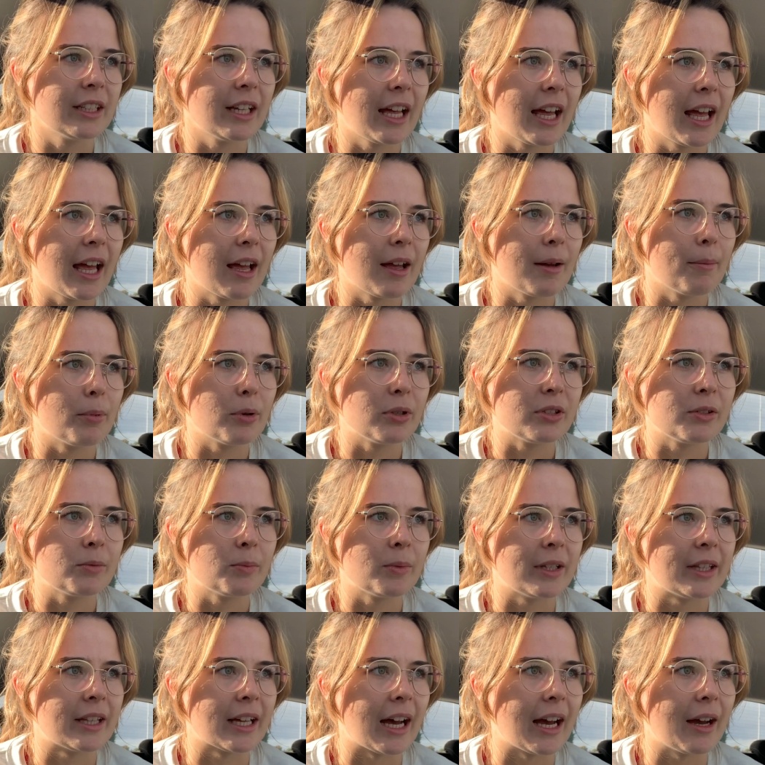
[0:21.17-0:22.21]
Buzzing
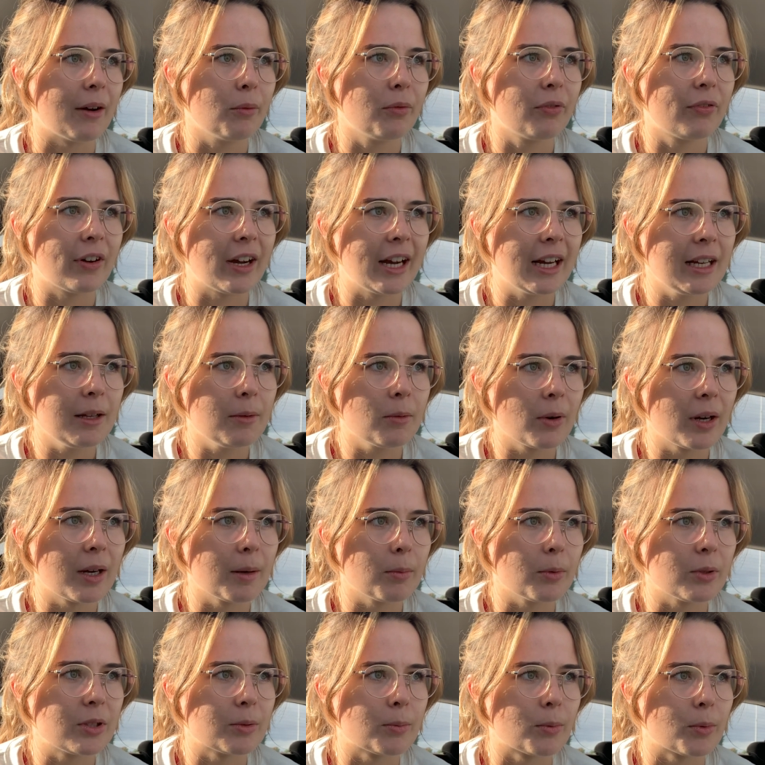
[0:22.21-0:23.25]
with that, finally we're
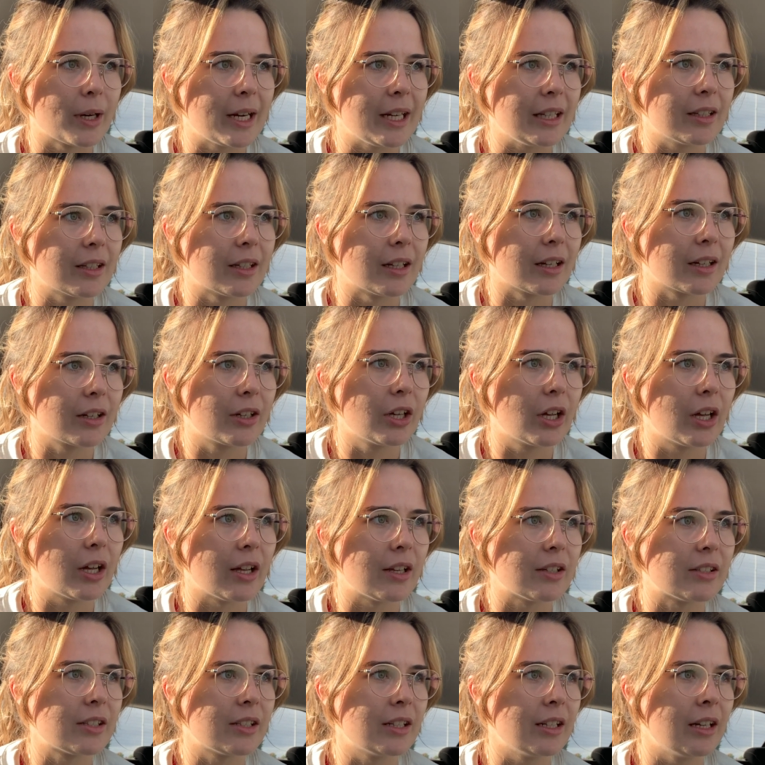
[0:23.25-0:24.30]
able to break that
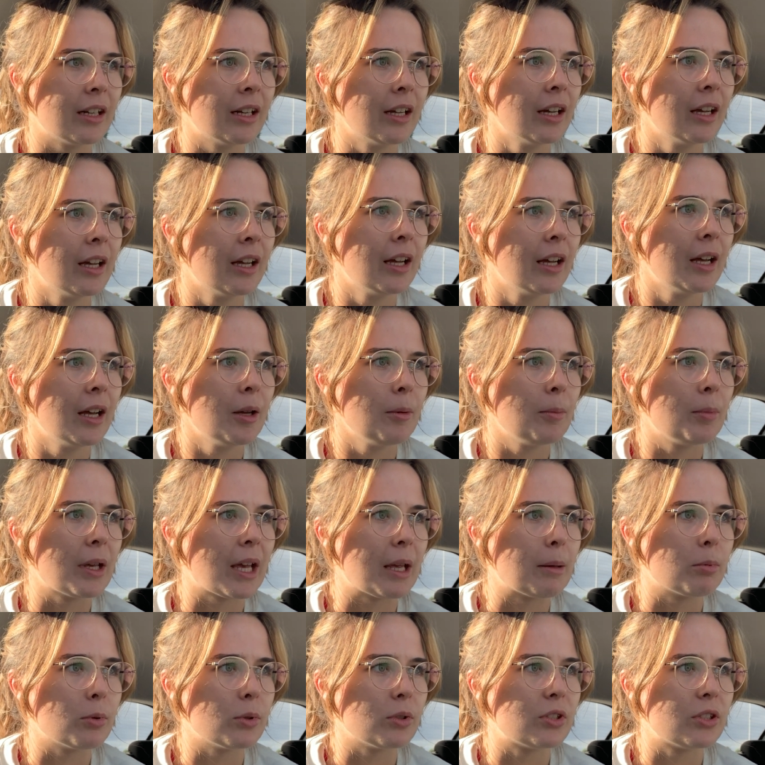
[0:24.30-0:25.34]
curse and be
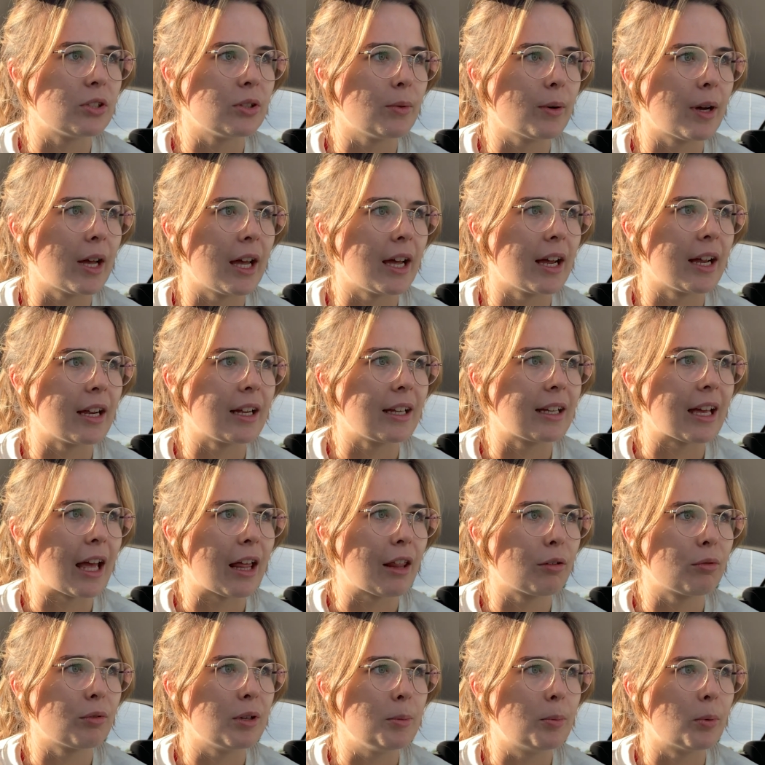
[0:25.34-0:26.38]
able to
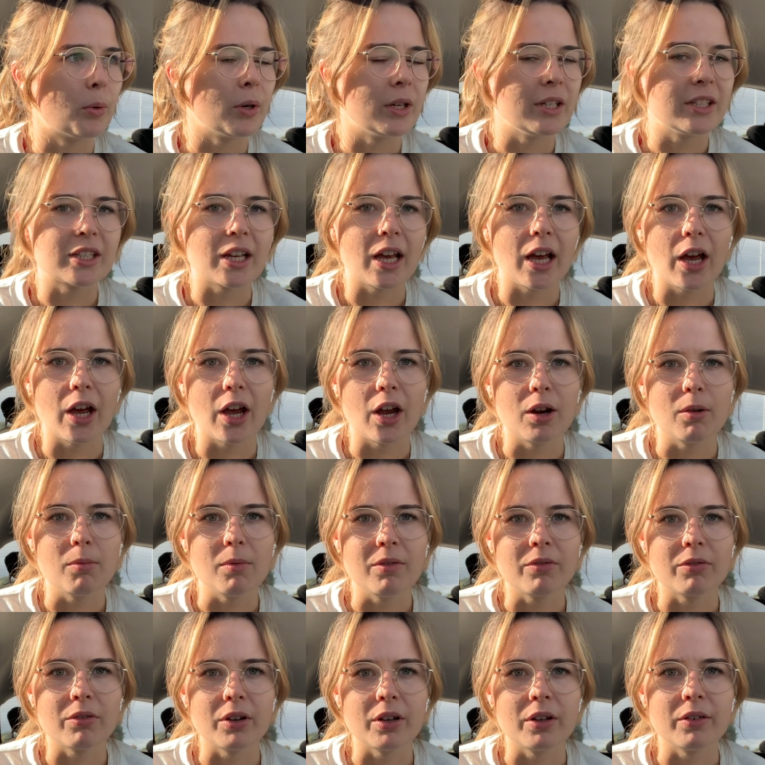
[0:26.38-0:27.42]
get 3 points at home
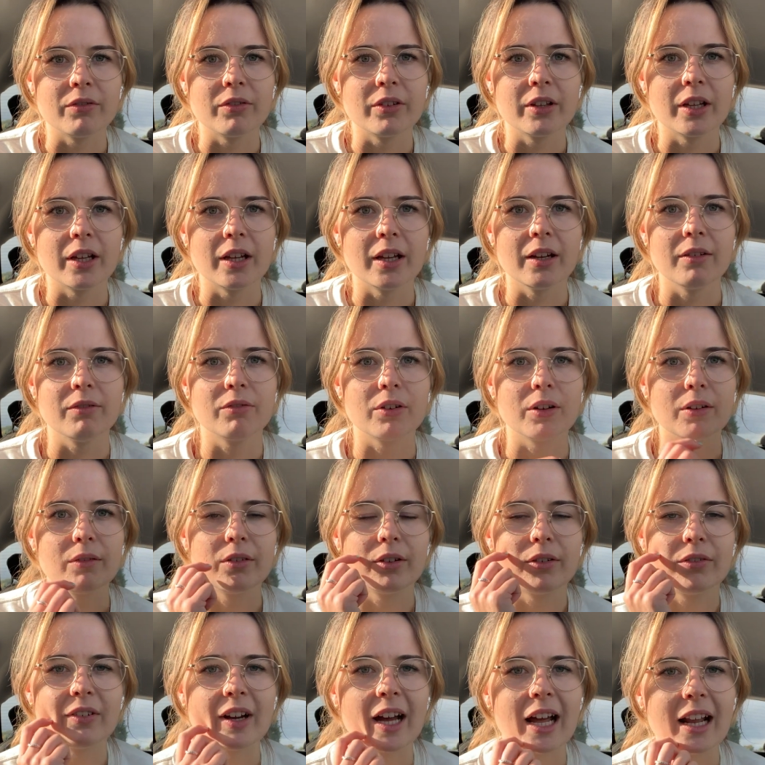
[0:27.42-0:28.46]
in front of
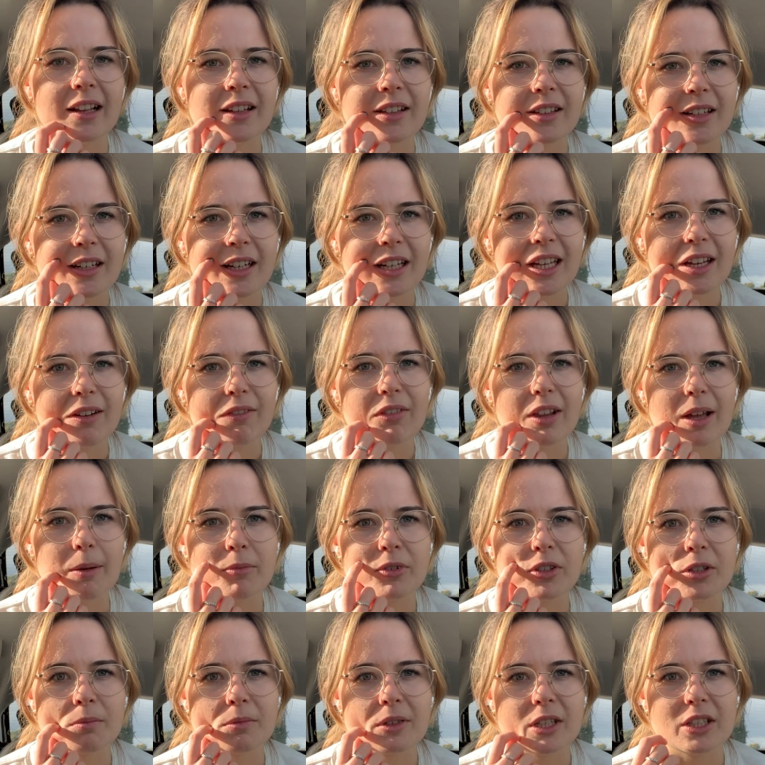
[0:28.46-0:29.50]
the fans and give them
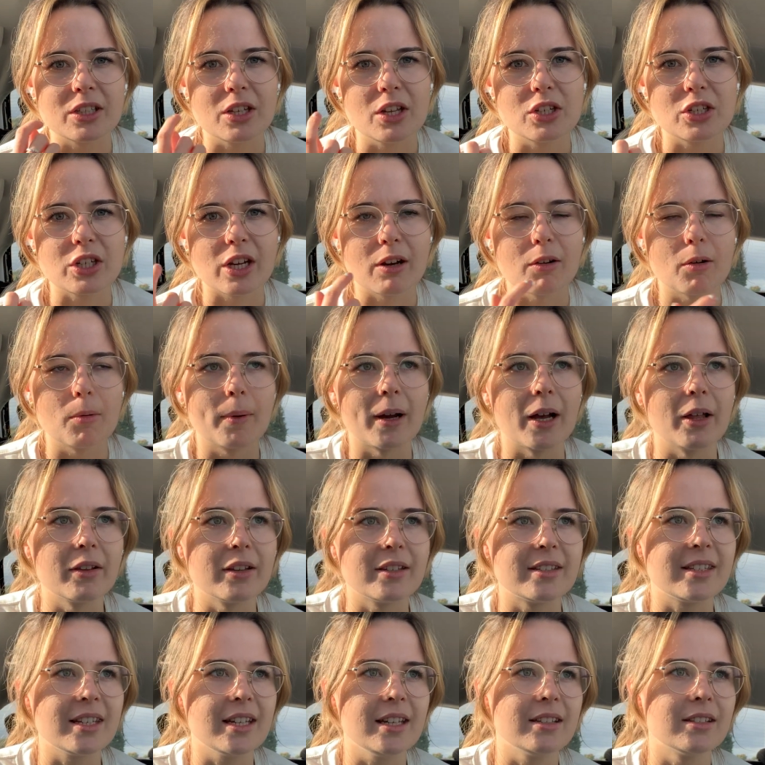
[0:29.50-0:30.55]
something to cheer about
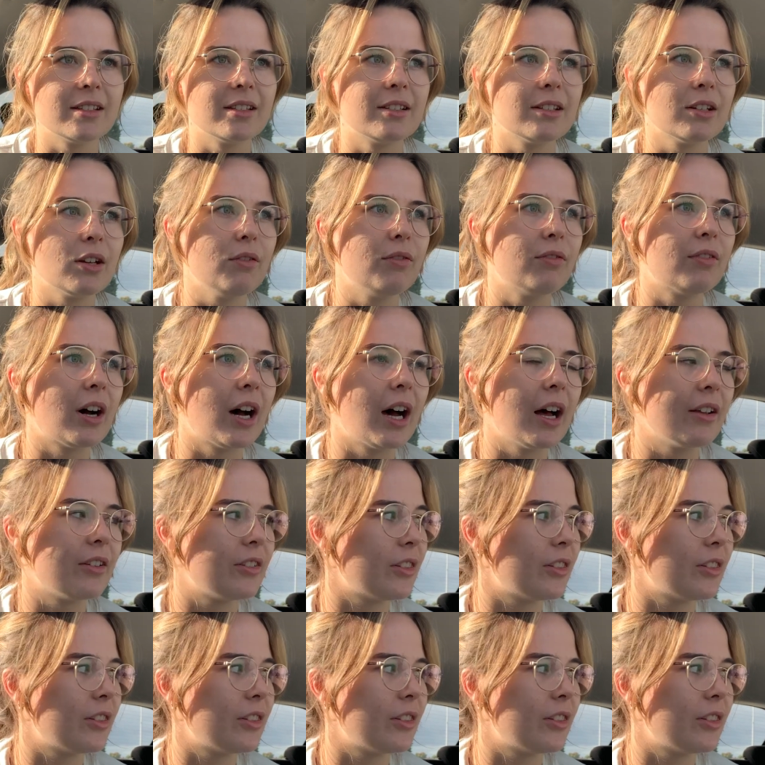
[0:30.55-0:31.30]
this season so far.